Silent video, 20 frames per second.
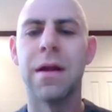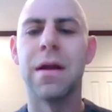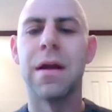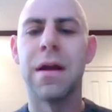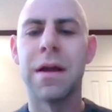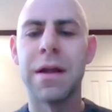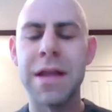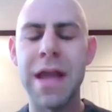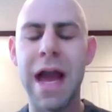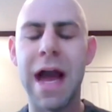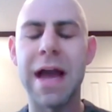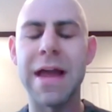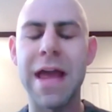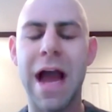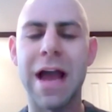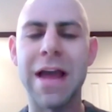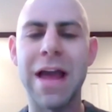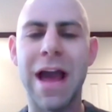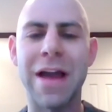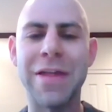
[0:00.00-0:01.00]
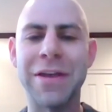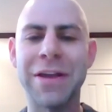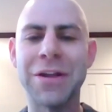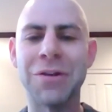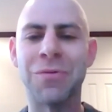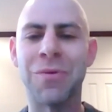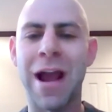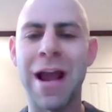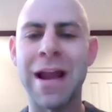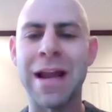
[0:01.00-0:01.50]
Yeah, I think you're
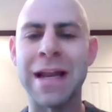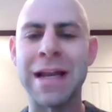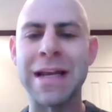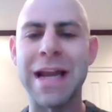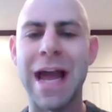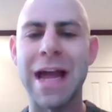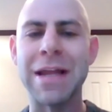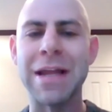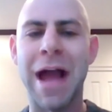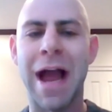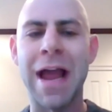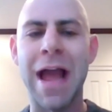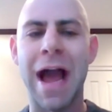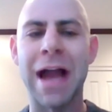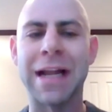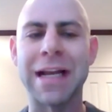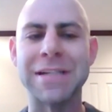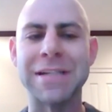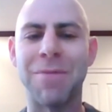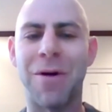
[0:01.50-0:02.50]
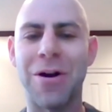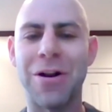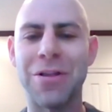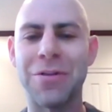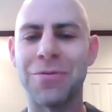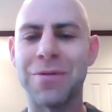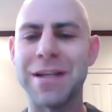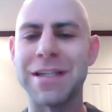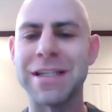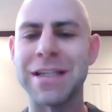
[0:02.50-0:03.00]
right. And I guess part of
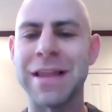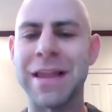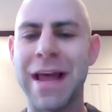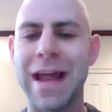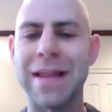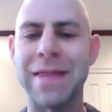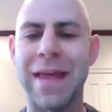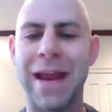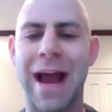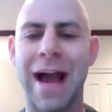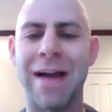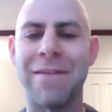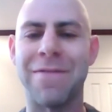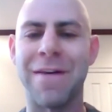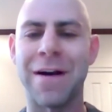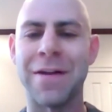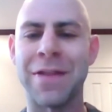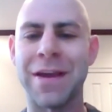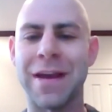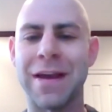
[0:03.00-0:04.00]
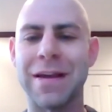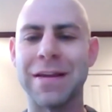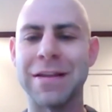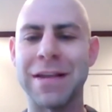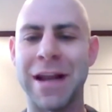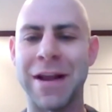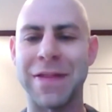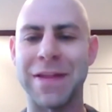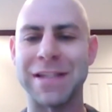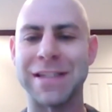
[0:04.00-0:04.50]
the reason that I found
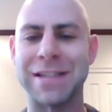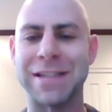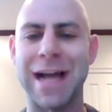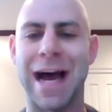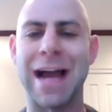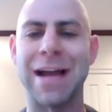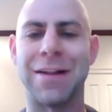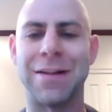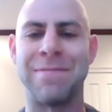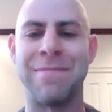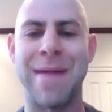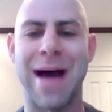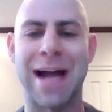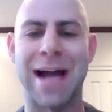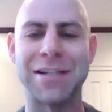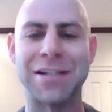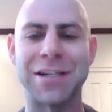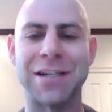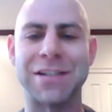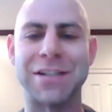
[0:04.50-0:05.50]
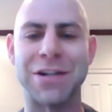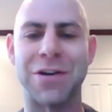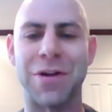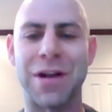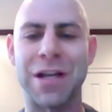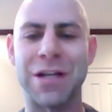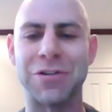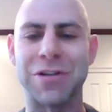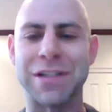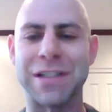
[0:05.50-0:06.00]
the style of matching so
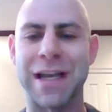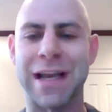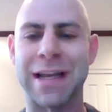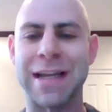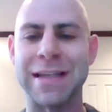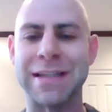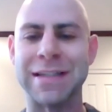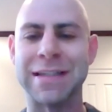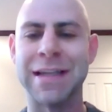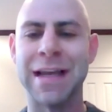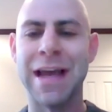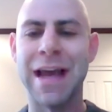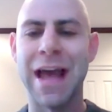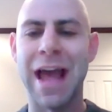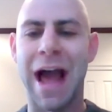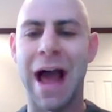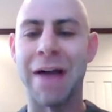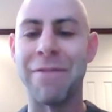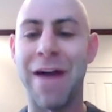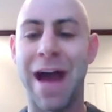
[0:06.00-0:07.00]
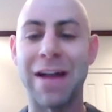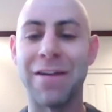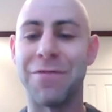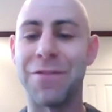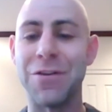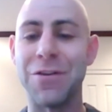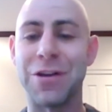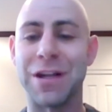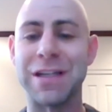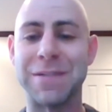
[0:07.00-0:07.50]
interesting is I've had a
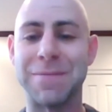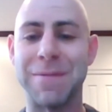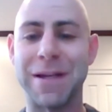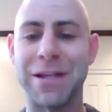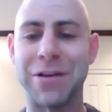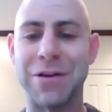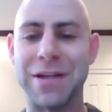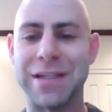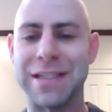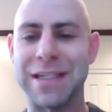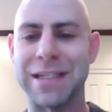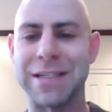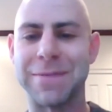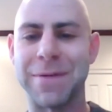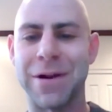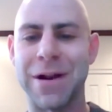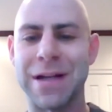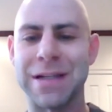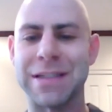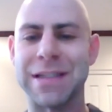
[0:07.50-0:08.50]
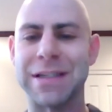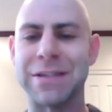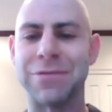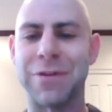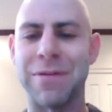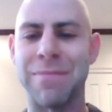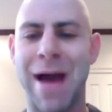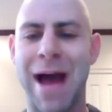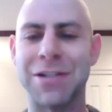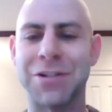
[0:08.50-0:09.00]
few conspicuous experiences
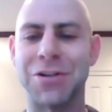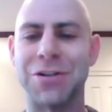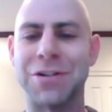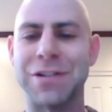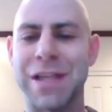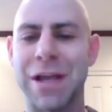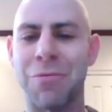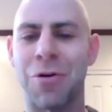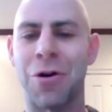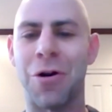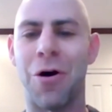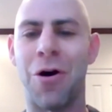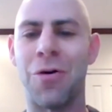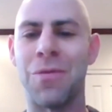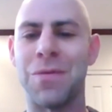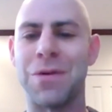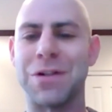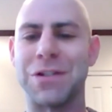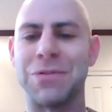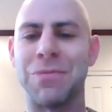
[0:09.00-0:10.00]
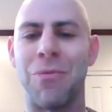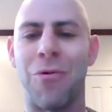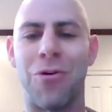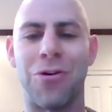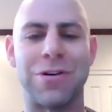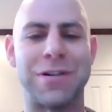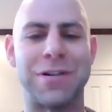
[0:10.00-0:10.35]
with matchers that were almost more